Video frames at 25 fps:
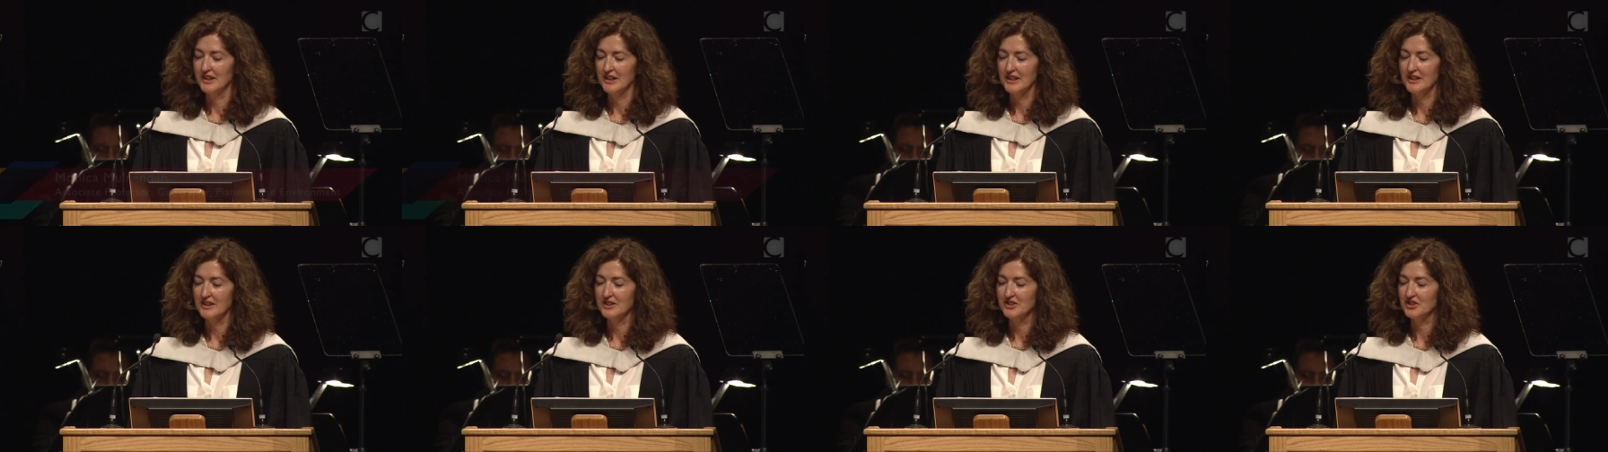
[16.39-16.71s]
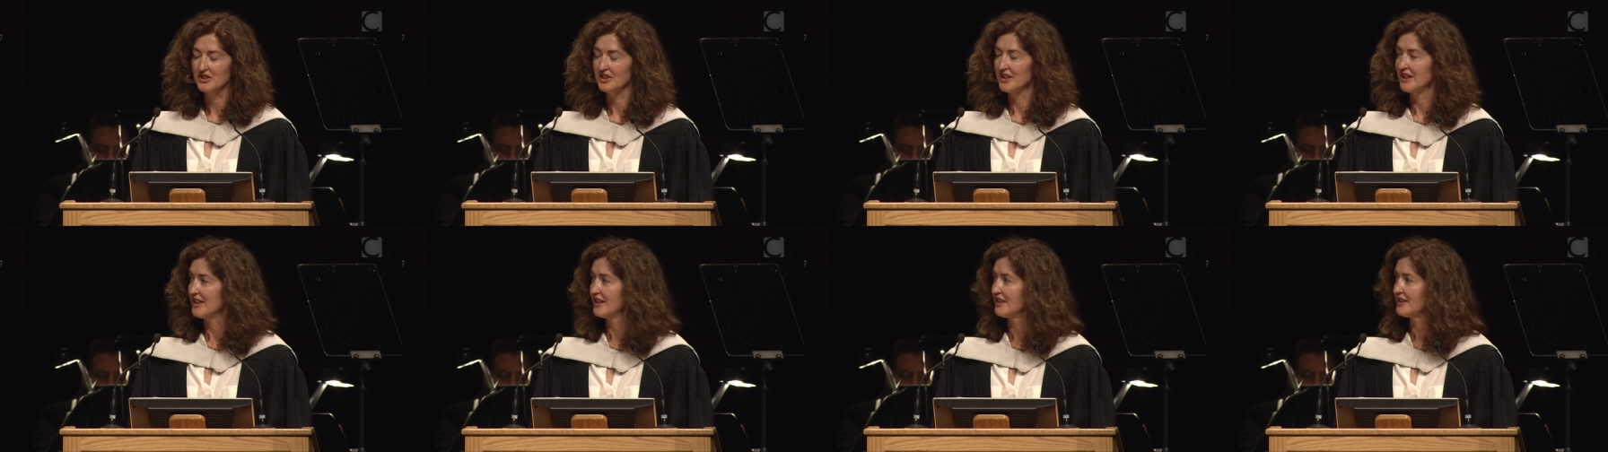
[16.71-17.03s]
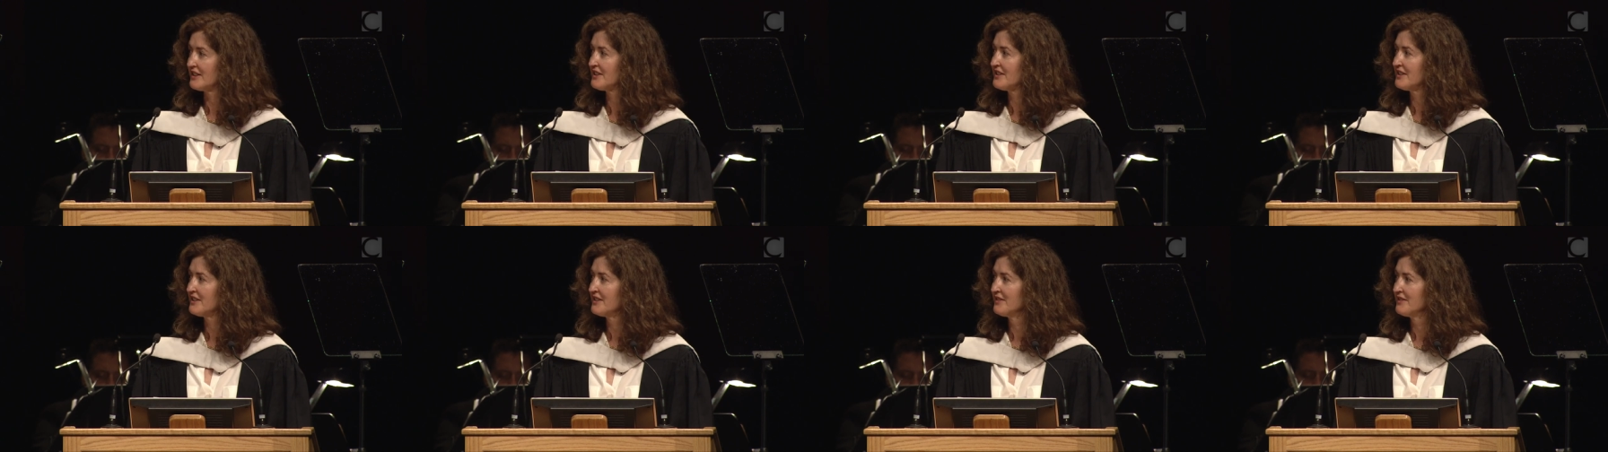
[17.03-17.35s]

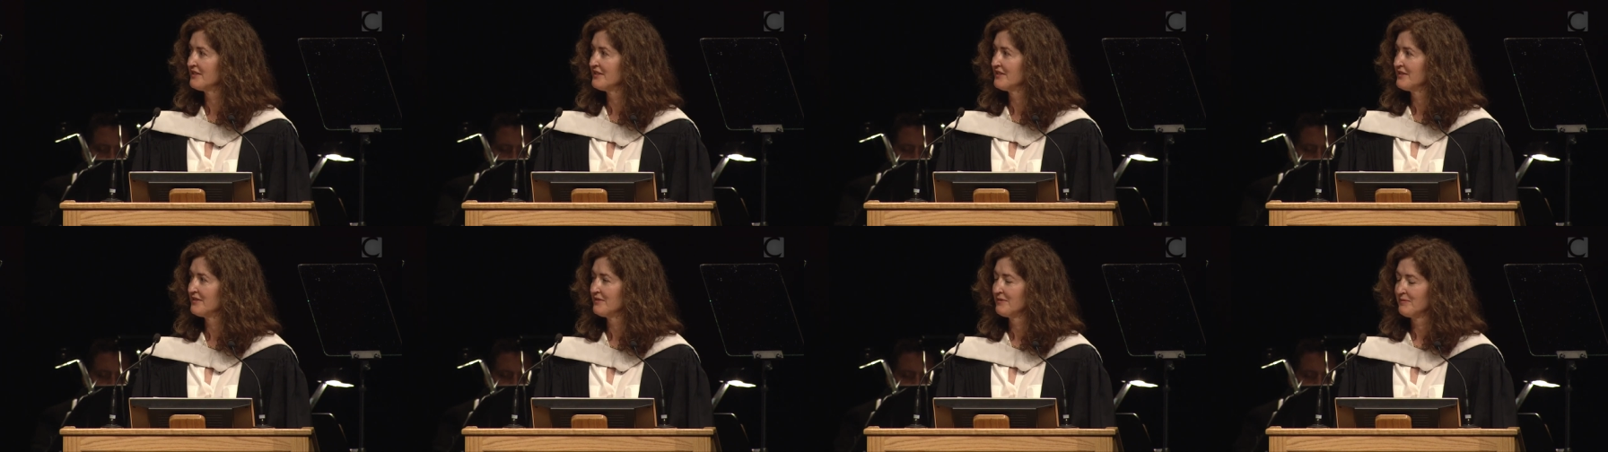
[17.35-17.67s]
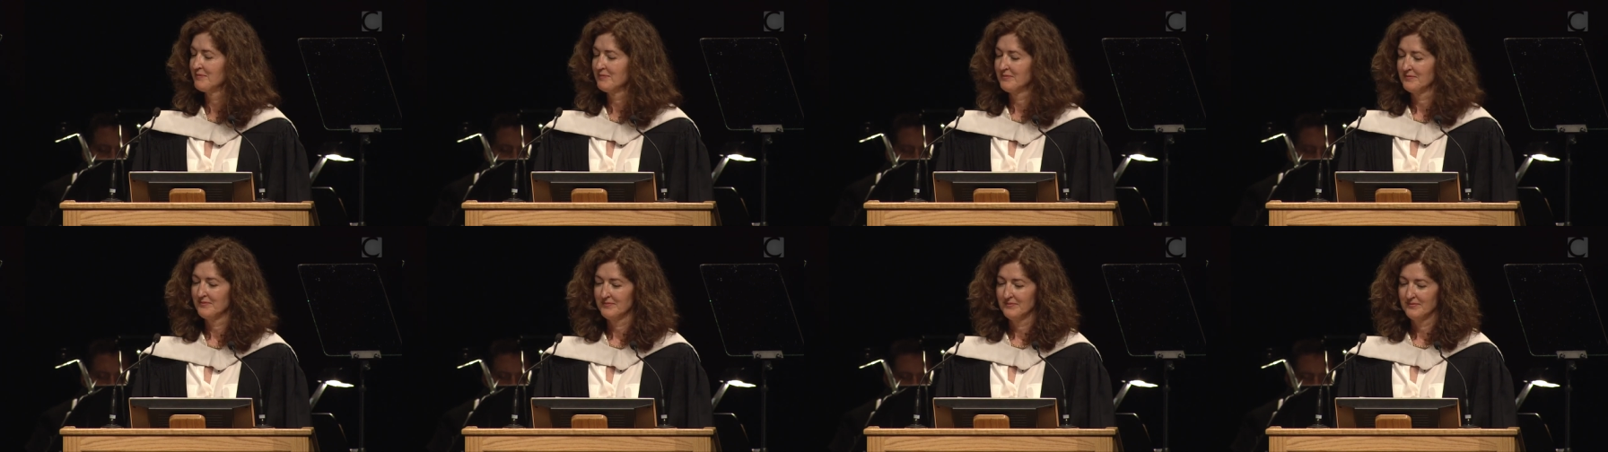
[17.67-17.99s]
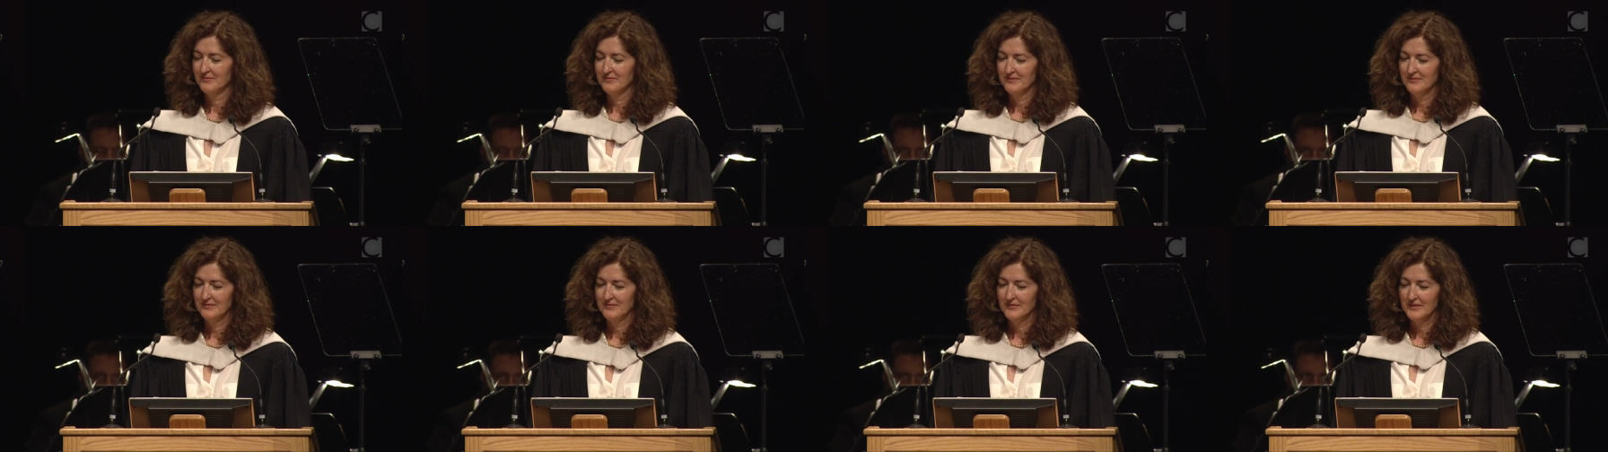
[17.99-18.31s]
Littlechild,
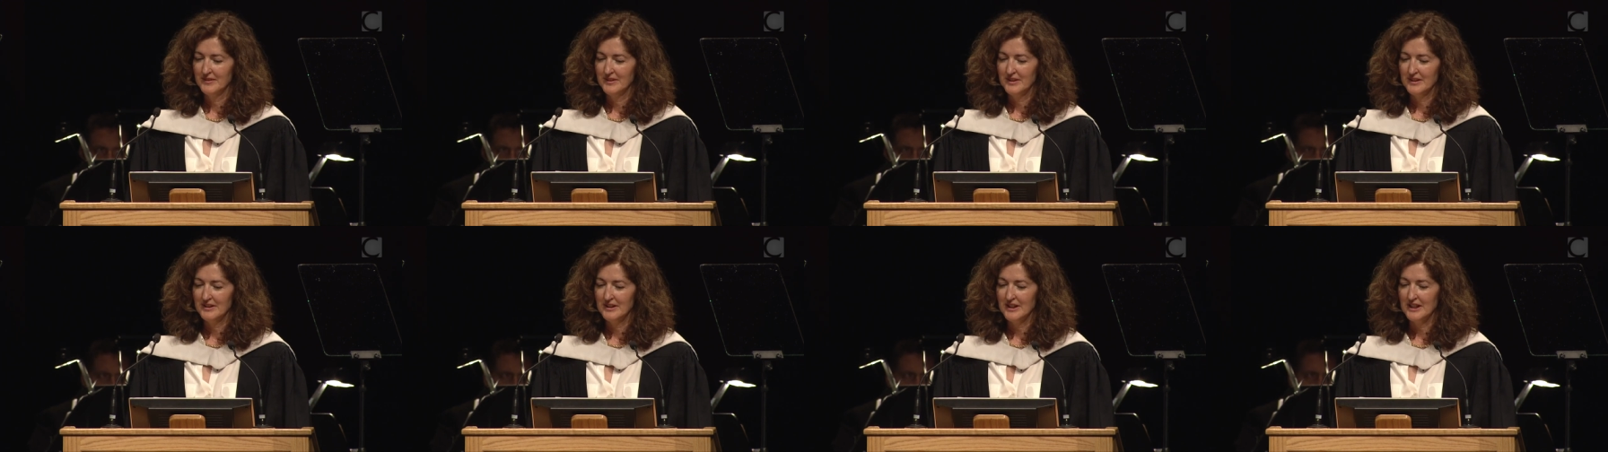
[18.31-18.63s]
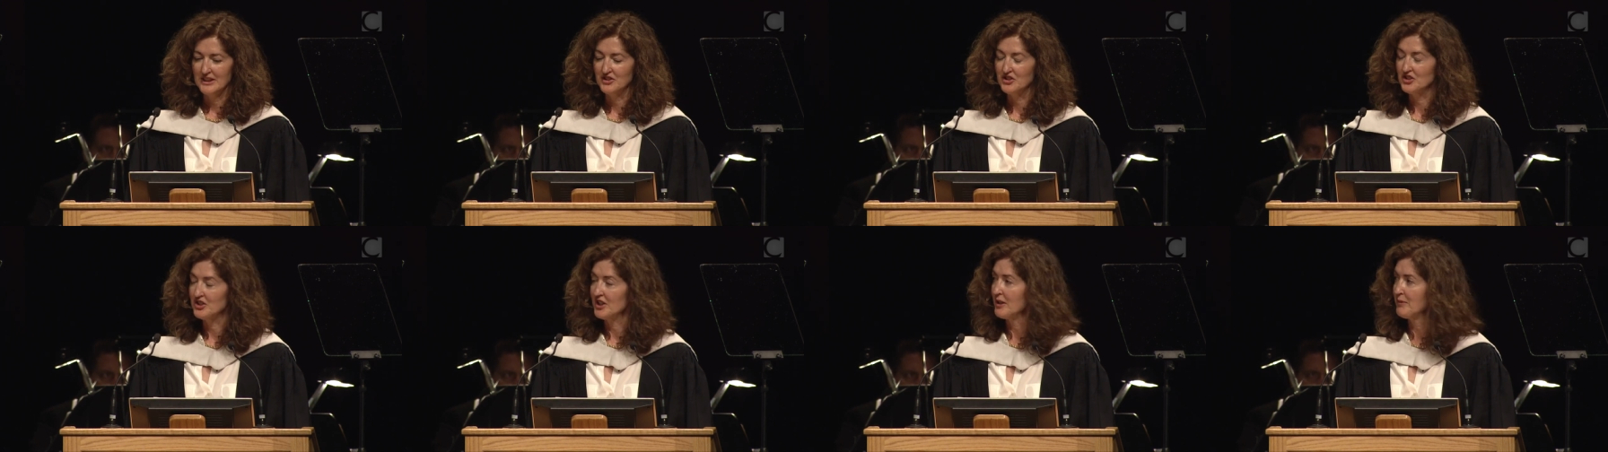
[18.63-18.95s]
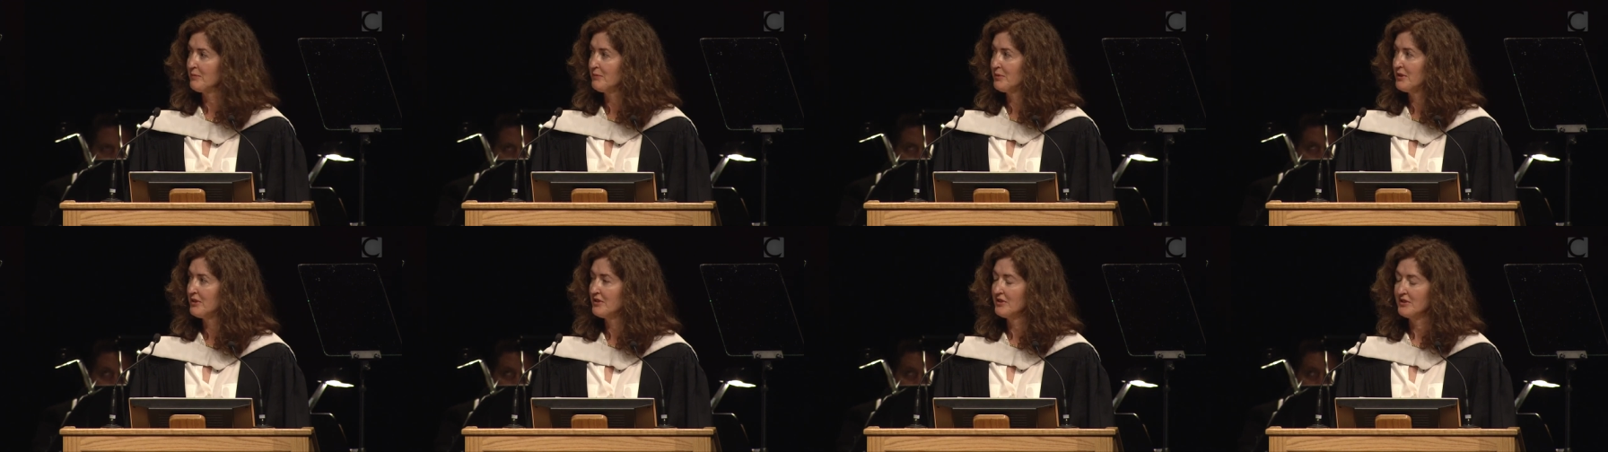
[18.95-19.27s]
a
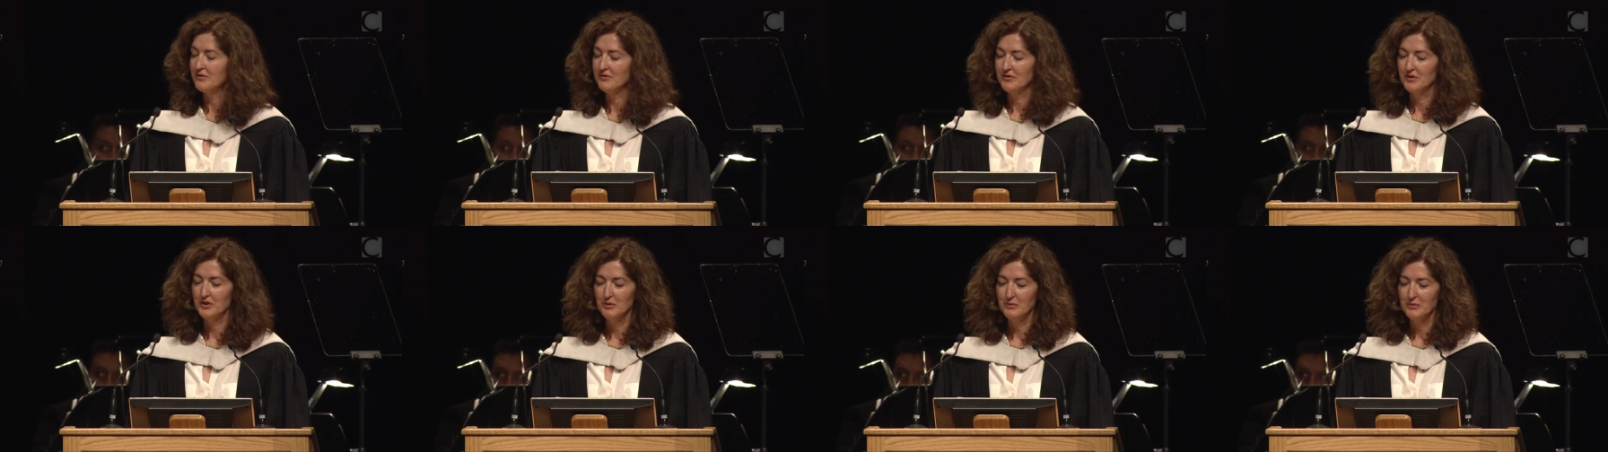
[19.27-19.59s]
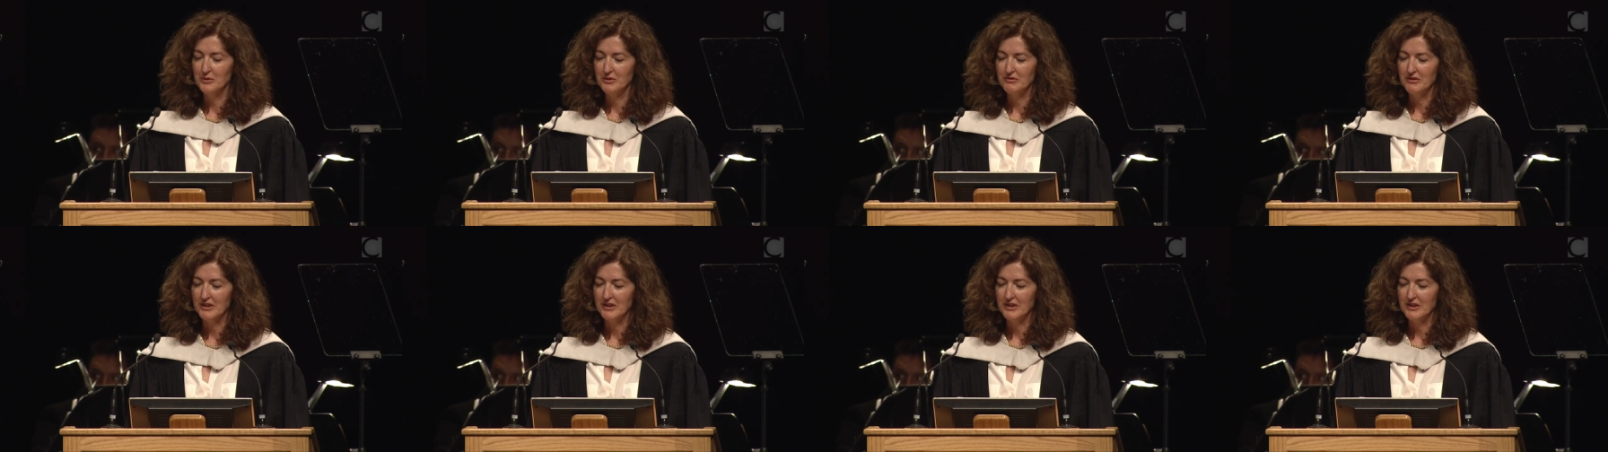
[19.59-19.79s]
champion of human